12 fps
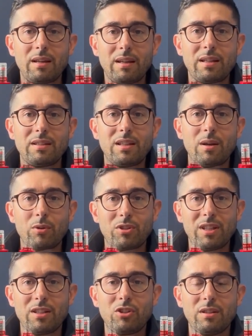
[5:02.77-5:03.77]
is a double
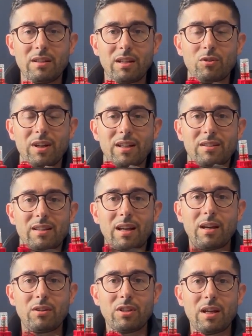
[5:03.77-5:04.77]
section that creates an
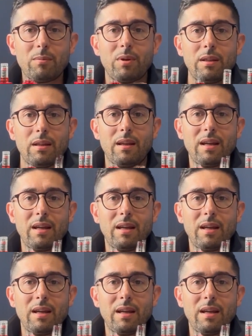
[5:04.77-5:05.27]
air chamber